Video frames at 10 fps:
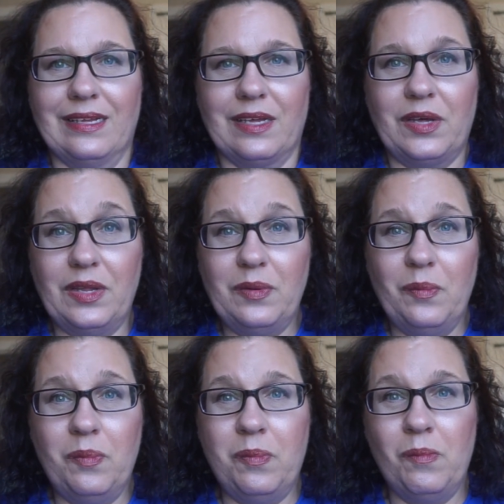Good
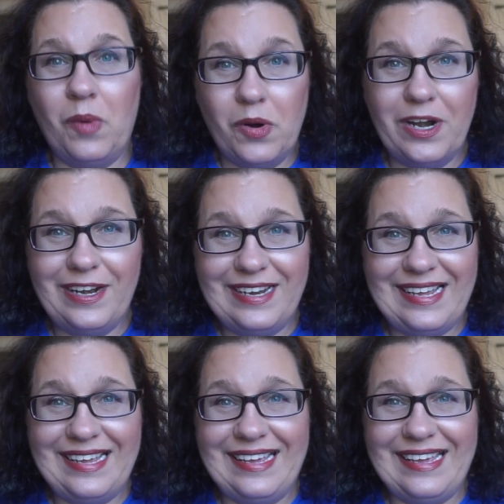
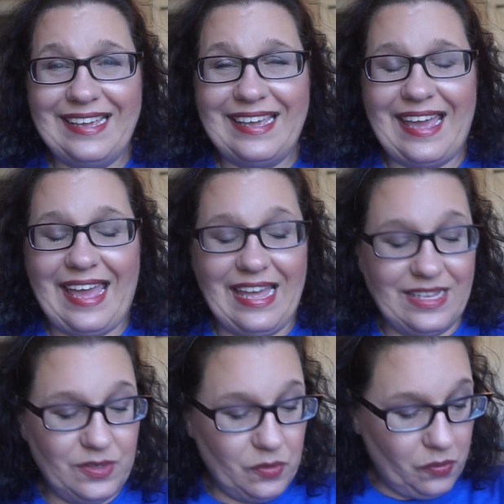morning and